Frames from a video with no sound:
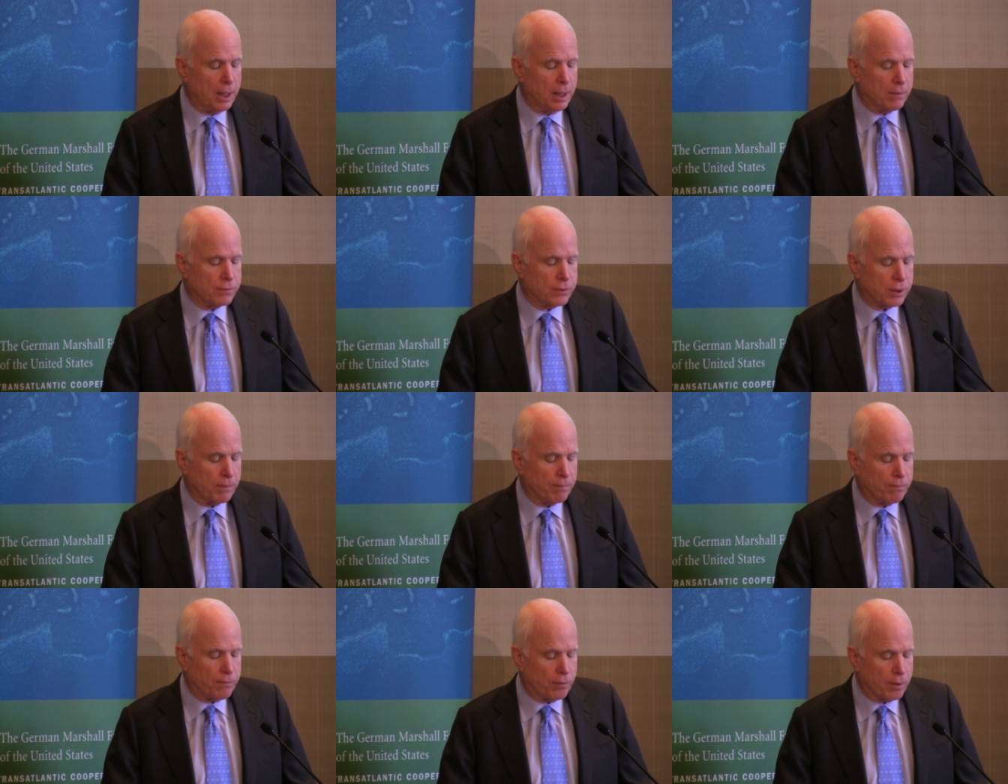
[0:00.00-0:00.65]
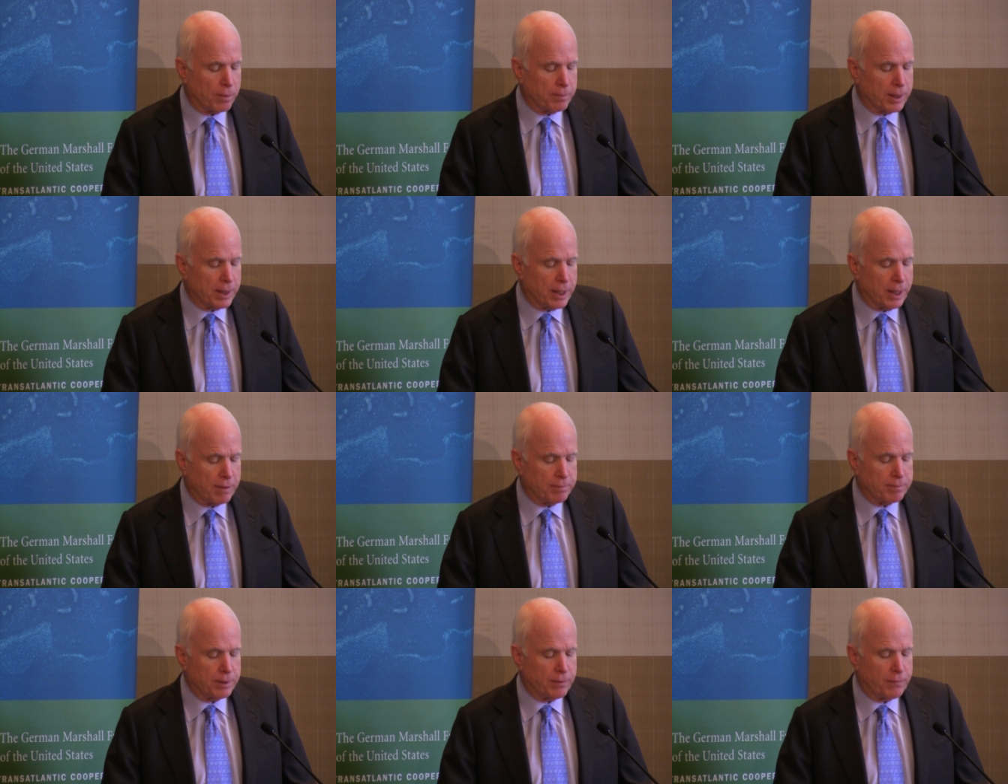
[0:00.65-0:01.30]
of some former
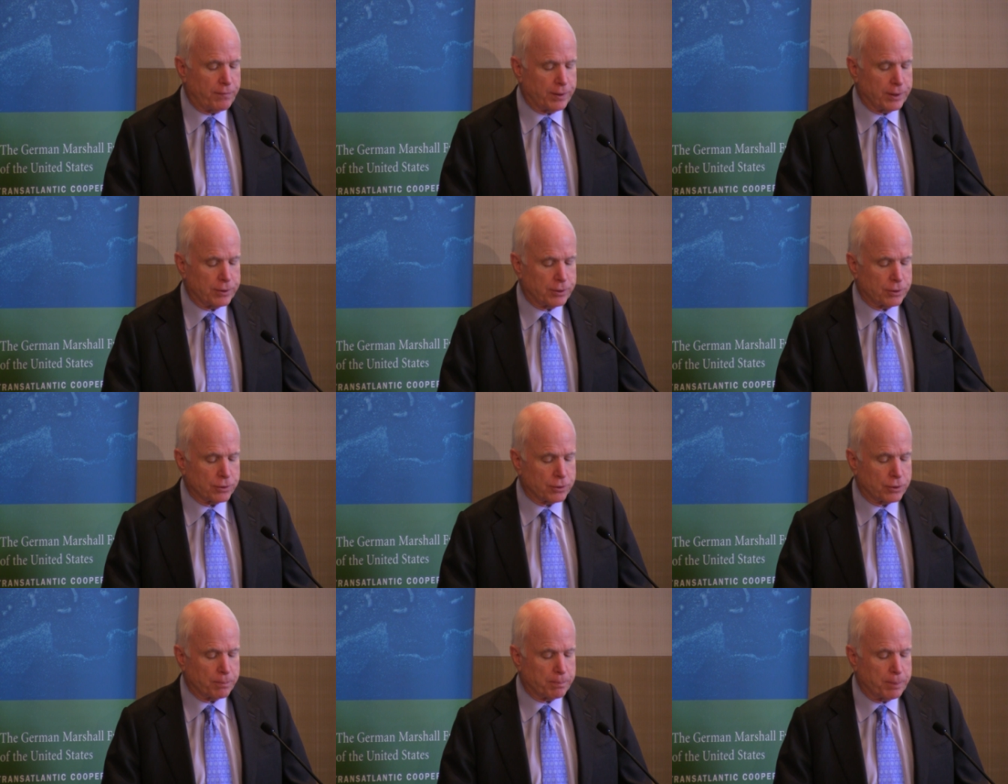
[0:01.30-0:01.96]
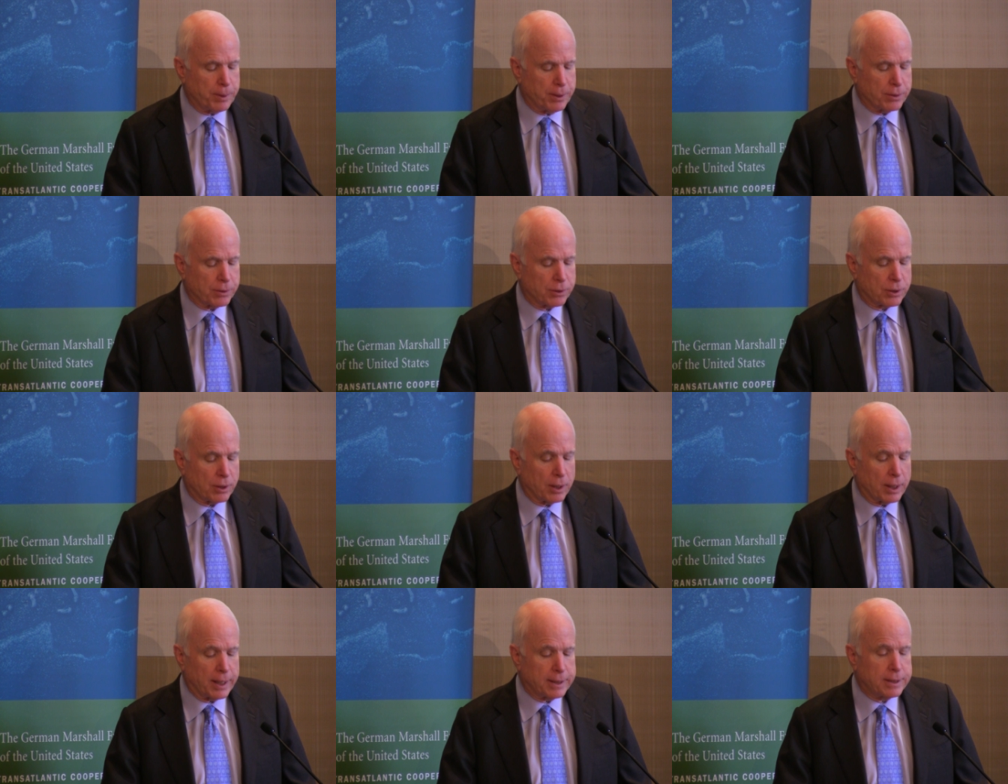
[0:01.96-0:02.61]
government officials appear
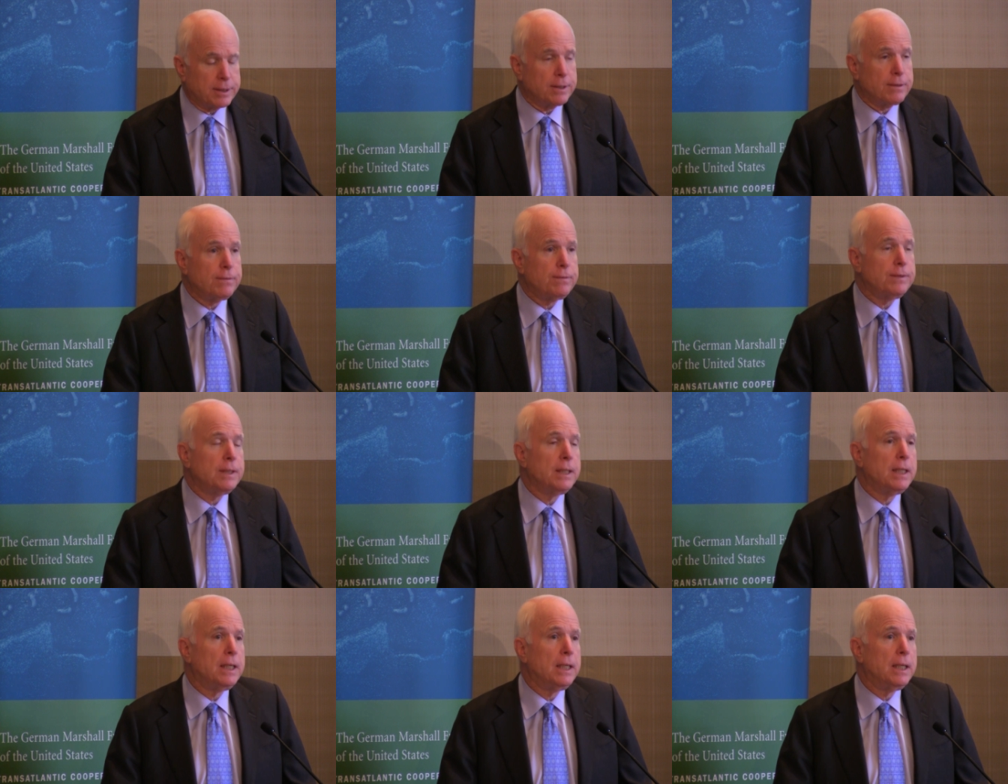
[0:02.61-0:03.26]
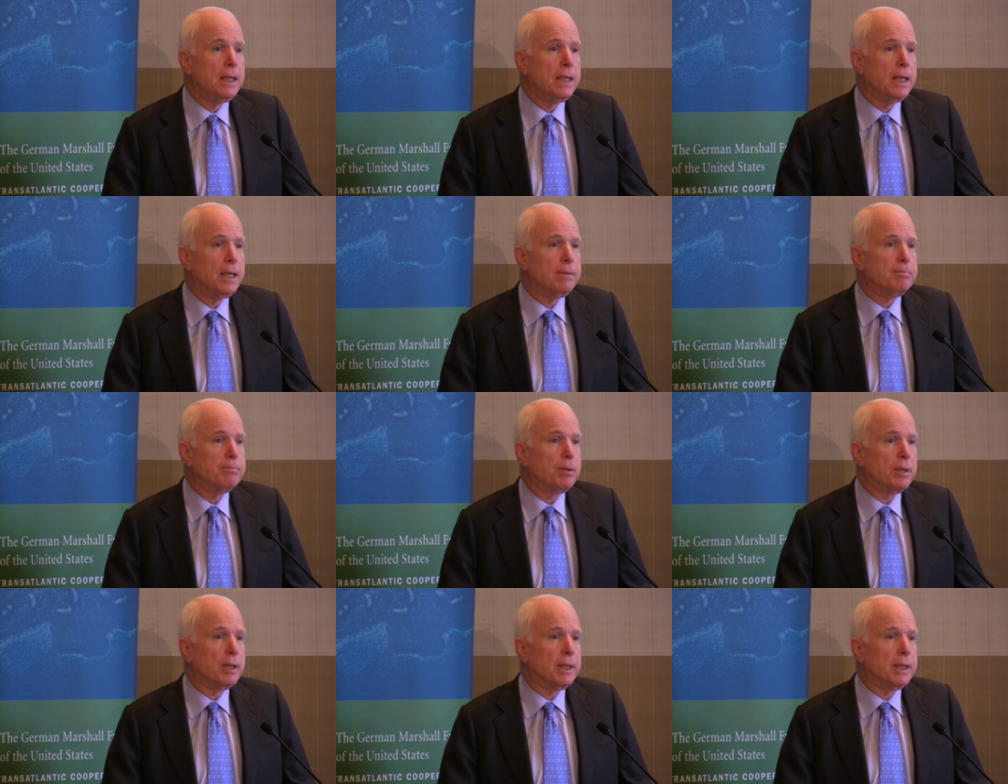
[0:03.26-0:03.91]
selective
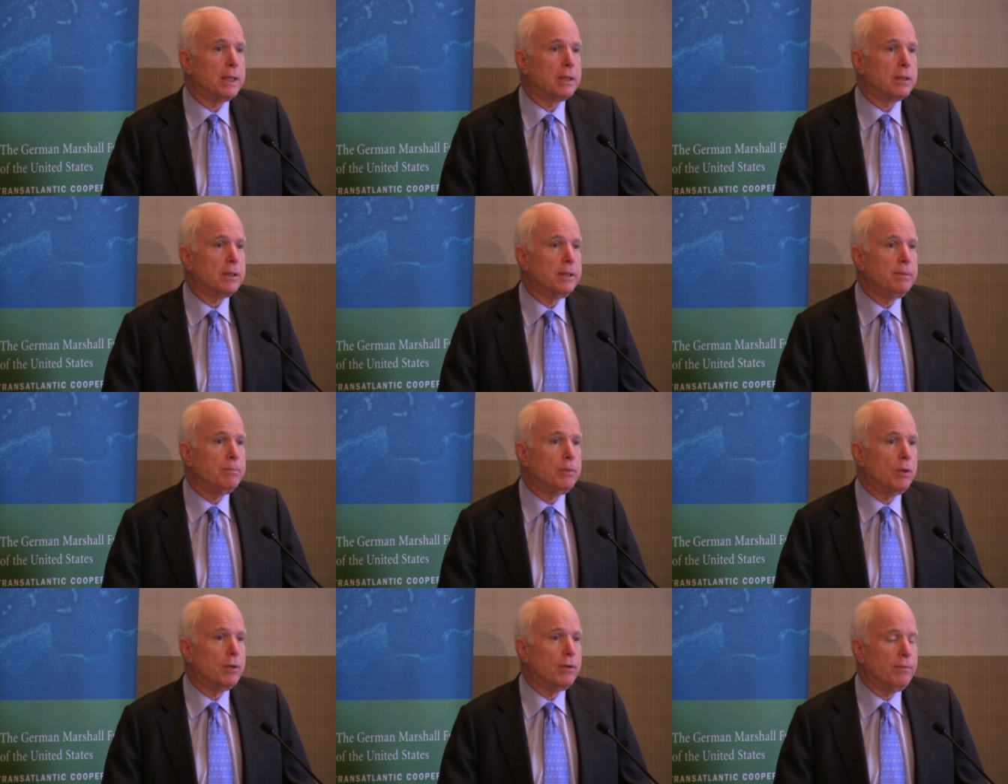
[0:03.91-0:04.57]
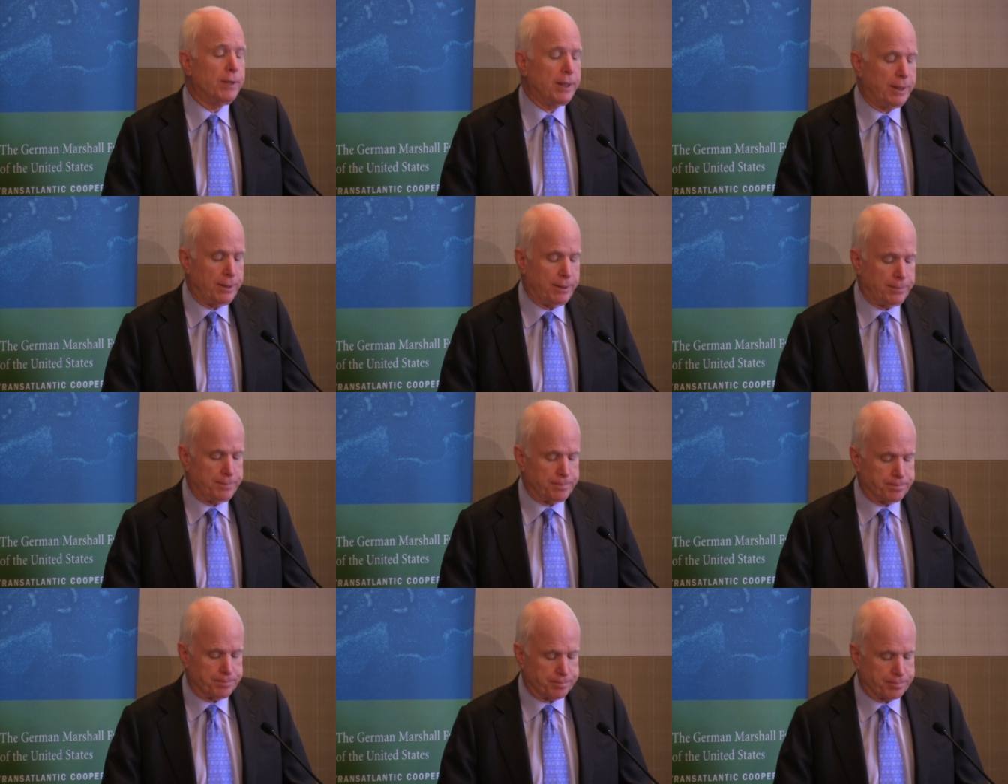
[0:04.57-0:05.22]
and politically motivated.